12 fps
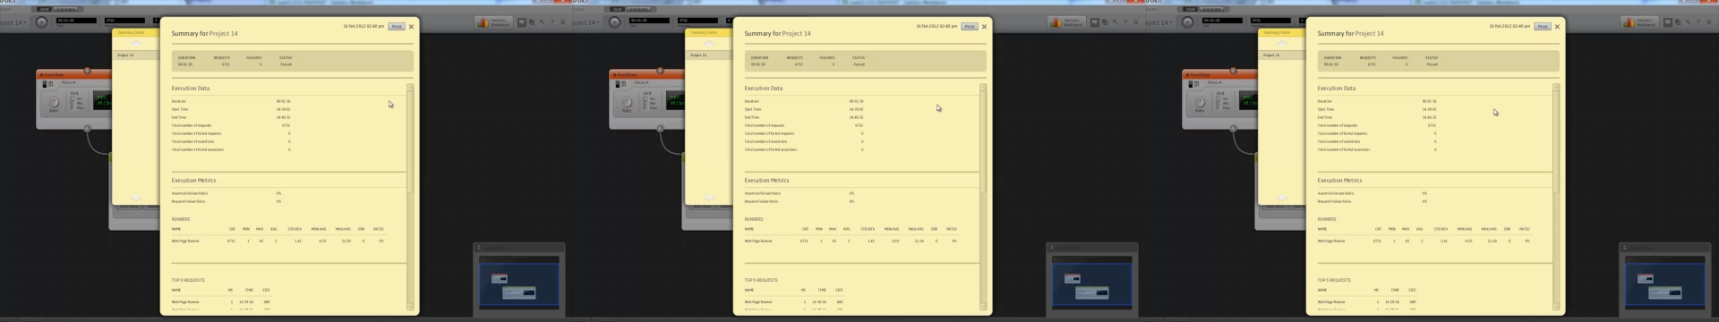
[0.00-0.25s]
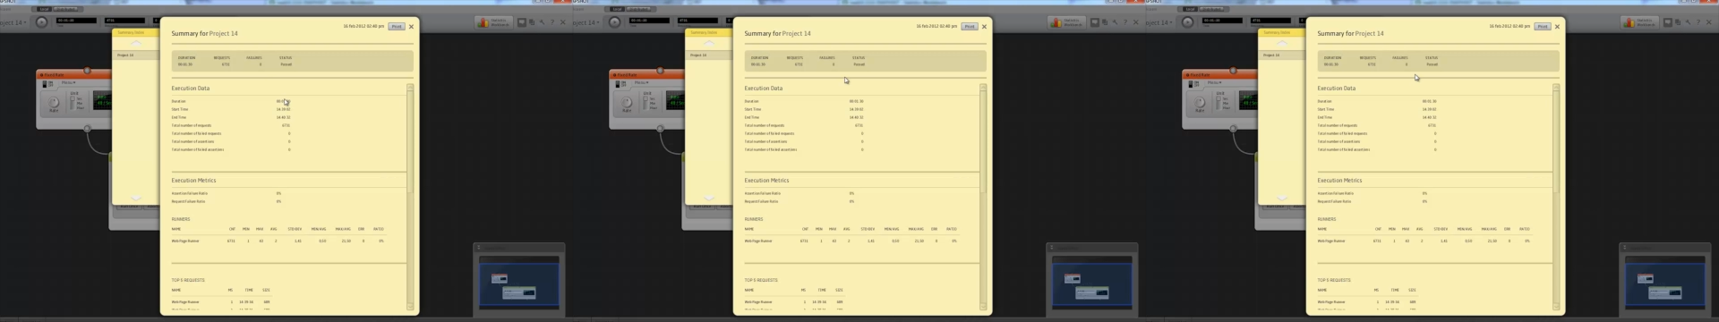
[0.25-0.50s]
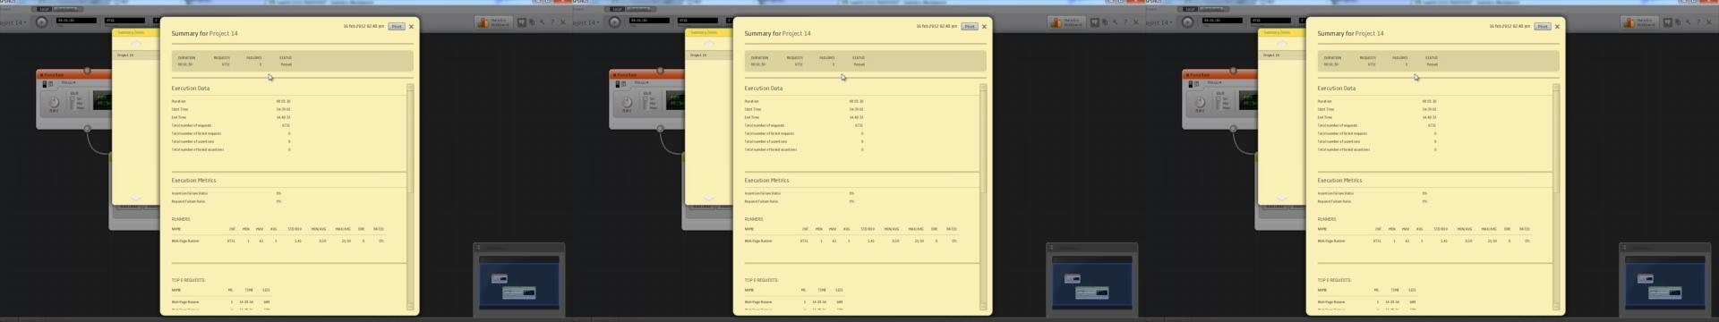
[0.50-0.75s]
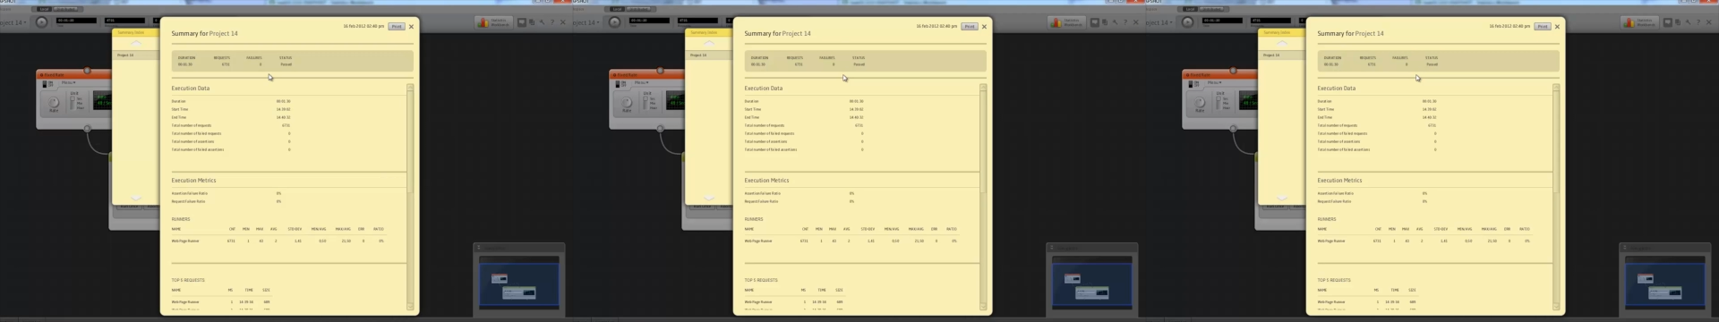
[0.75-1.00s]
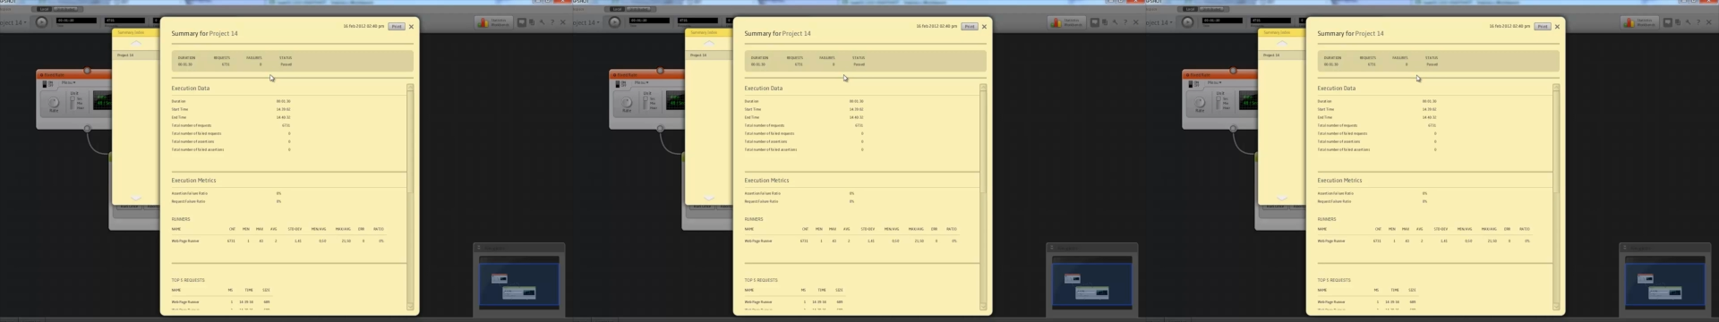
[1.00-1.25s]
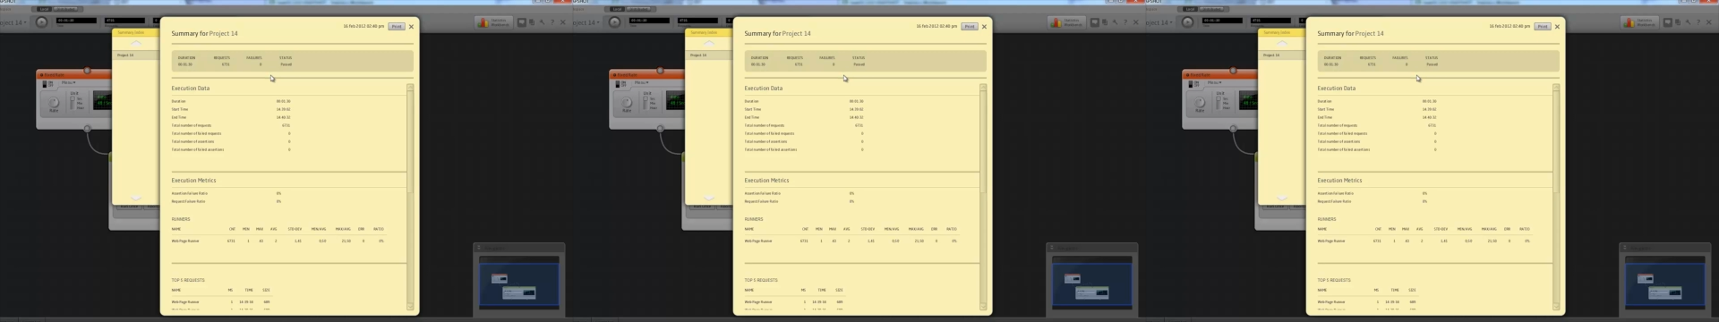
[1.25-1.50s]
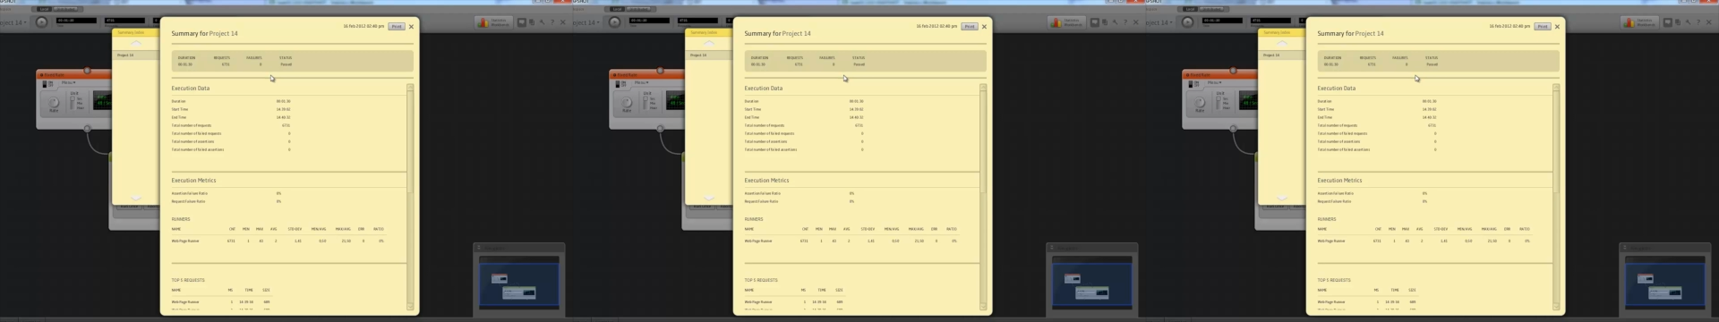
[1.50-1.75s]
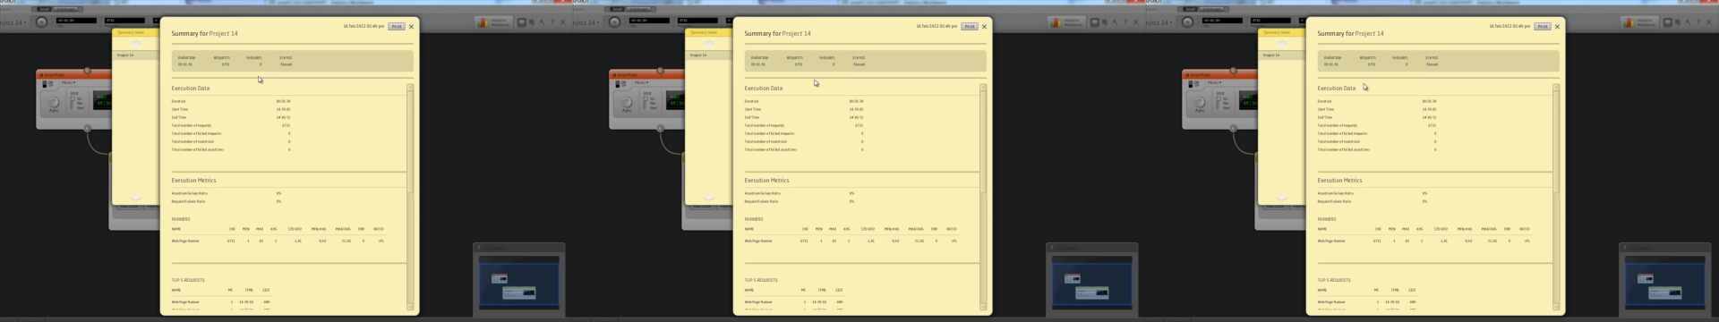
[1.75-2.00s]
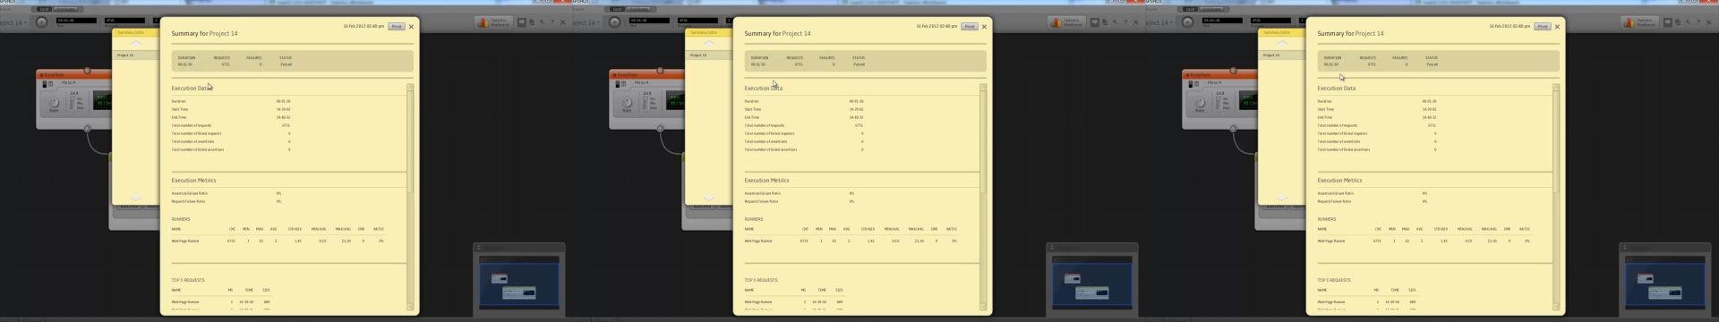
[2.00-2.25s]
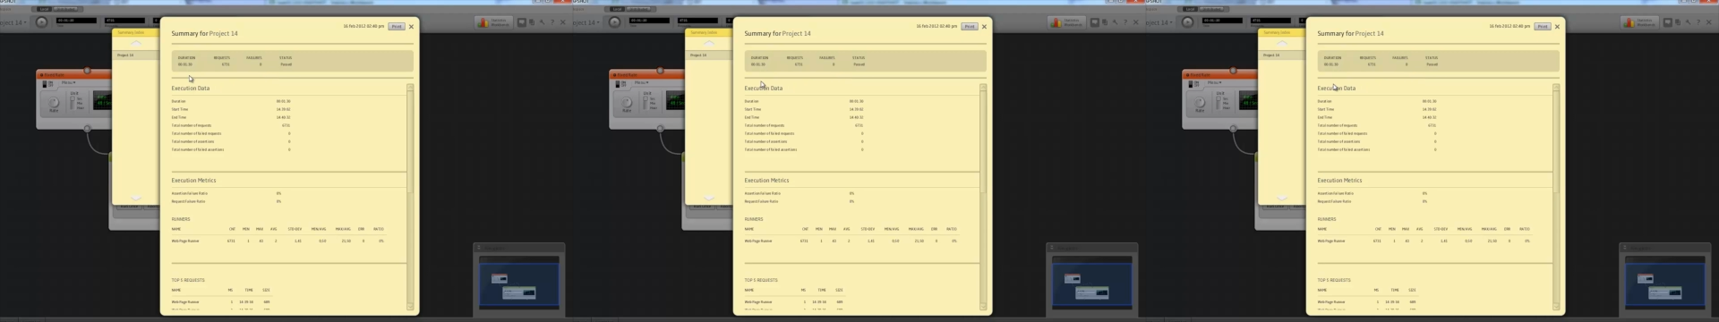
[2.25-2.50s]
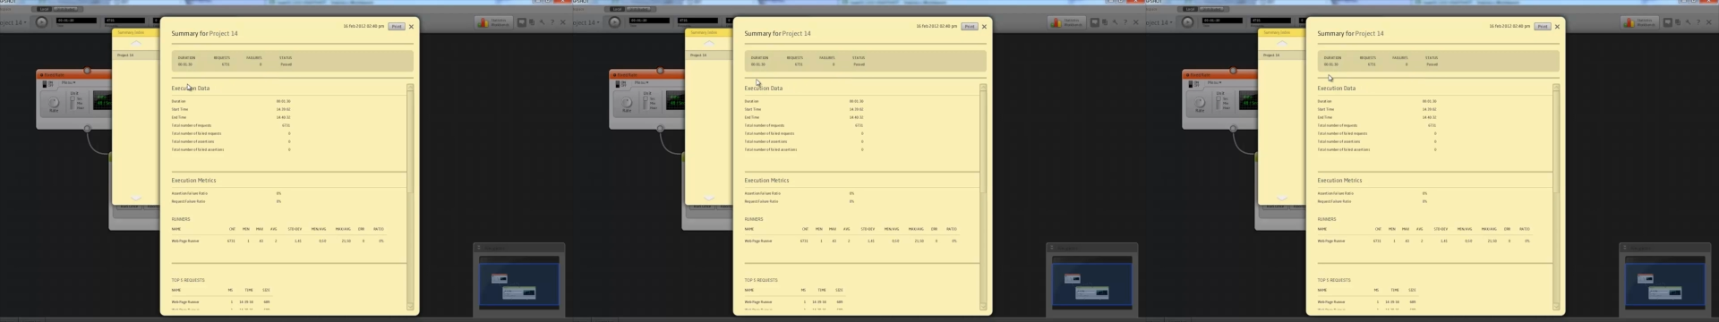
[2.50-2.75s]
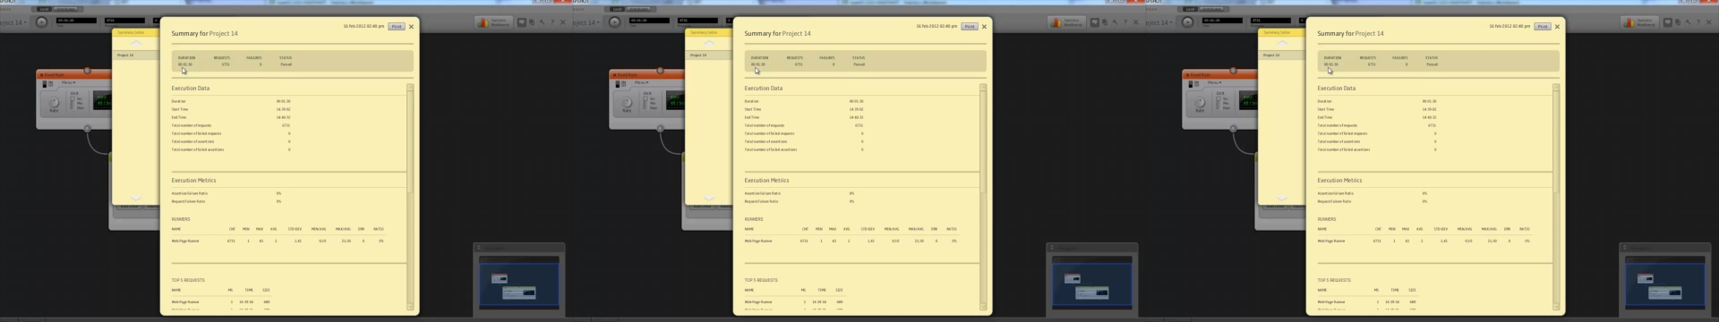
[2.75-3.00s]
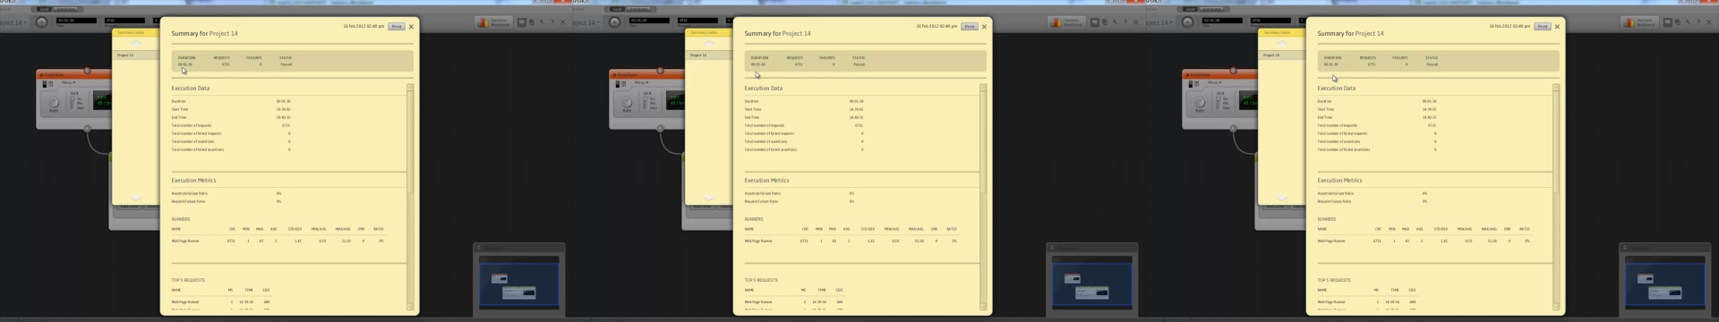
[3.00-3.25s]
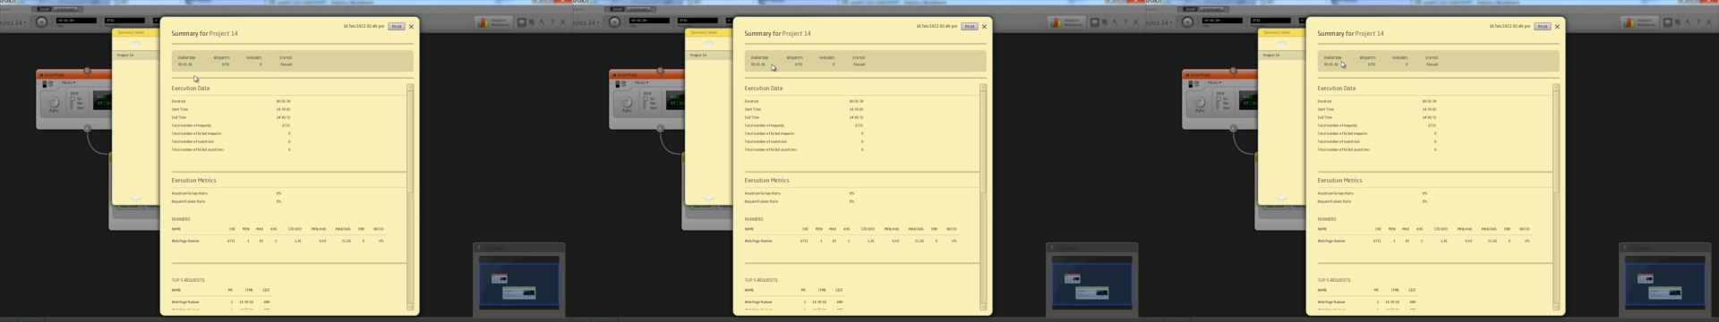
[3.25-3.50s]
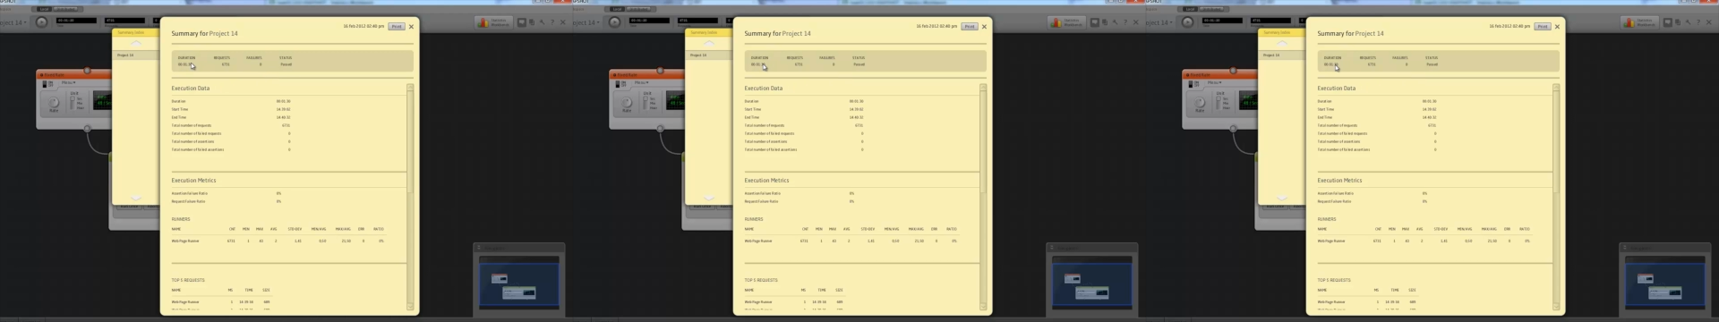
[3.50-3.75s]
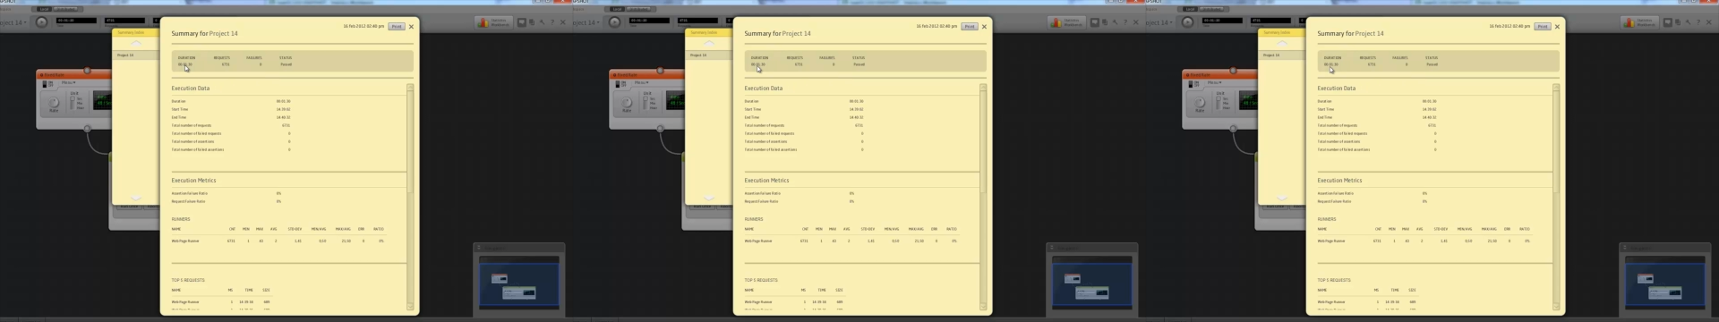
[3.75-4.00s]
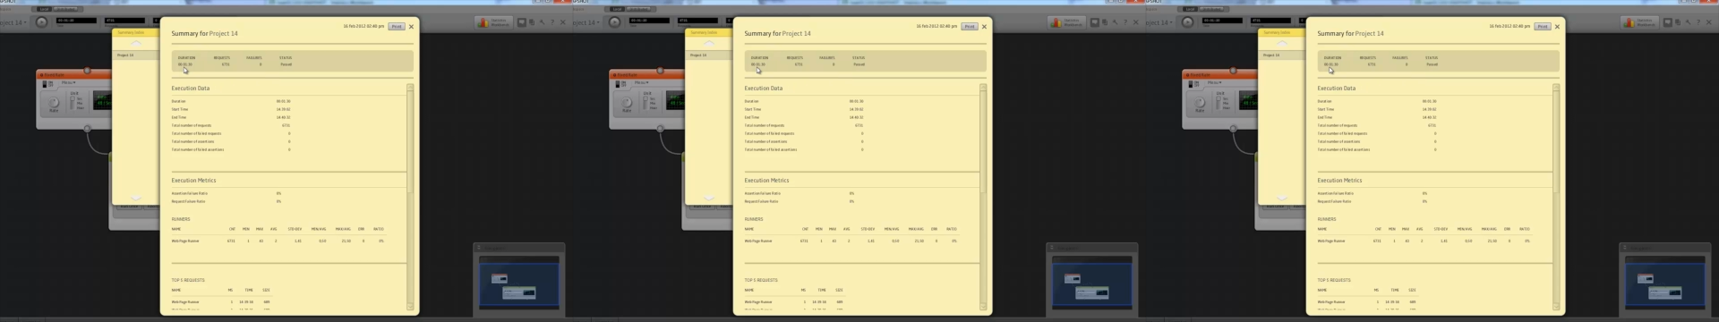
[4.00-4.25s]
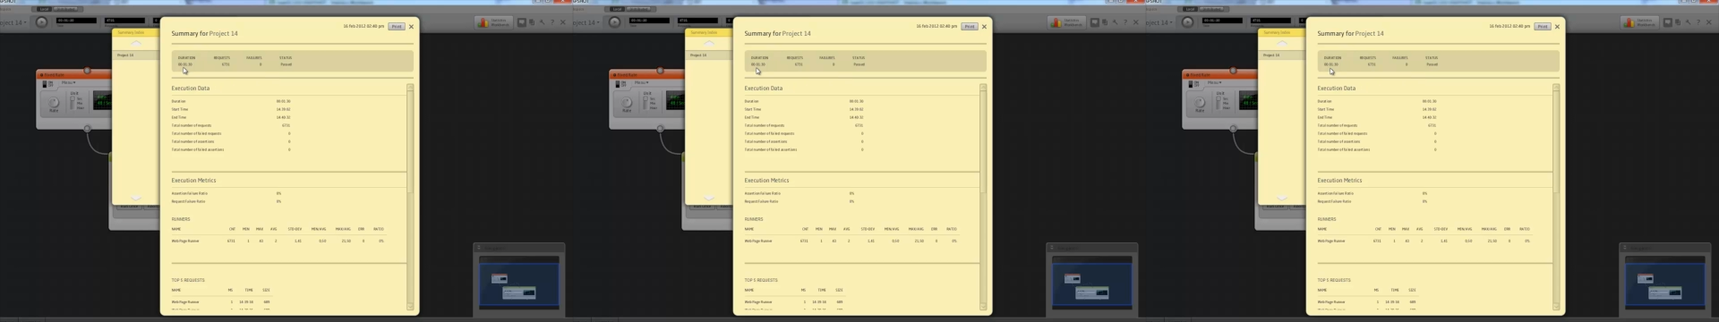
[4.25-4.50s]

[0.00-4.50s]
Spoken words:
No face is visible, so there are no lips to read.